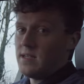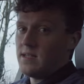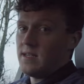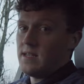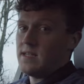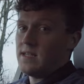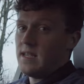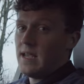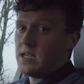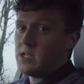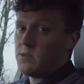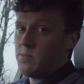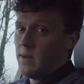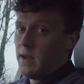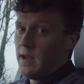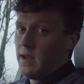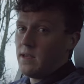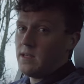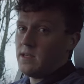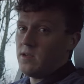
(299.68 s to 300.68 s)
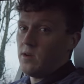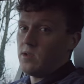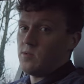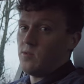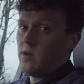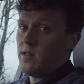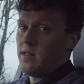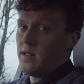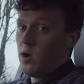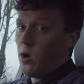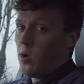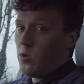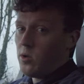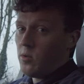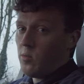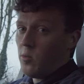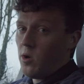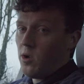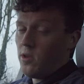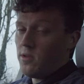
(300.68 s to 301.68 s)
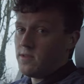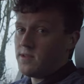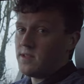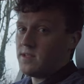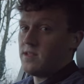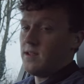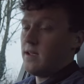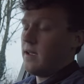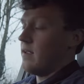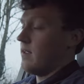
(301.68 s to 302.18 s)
it's a 6-speed, so it's one of the older ones.